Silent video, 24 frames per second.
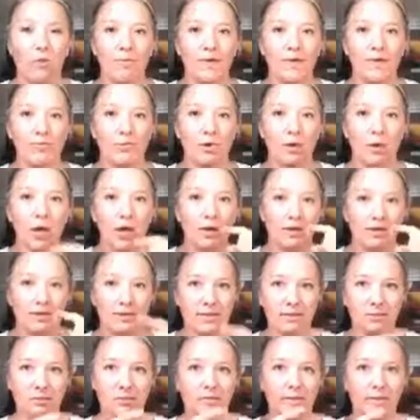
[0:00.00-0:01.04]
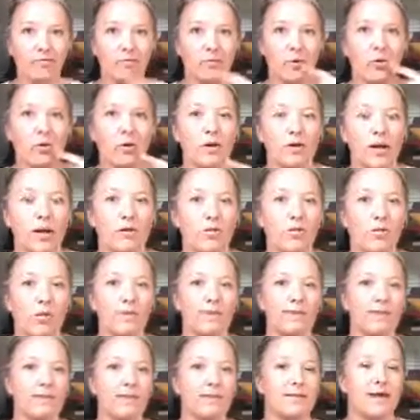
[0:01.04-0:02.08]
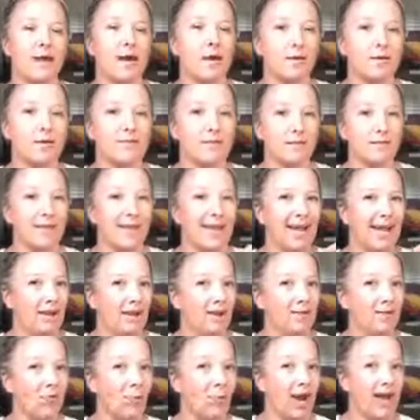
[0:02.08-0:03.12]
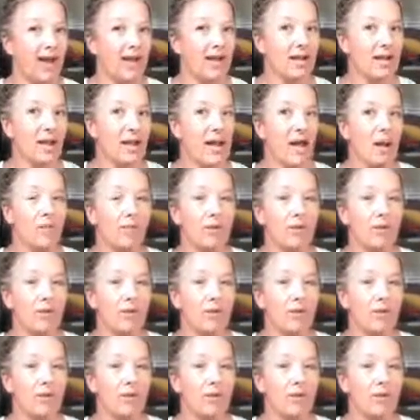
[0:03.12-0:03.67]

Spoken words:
Because you're constantly moving forward, and one thing is always going to be out of whack,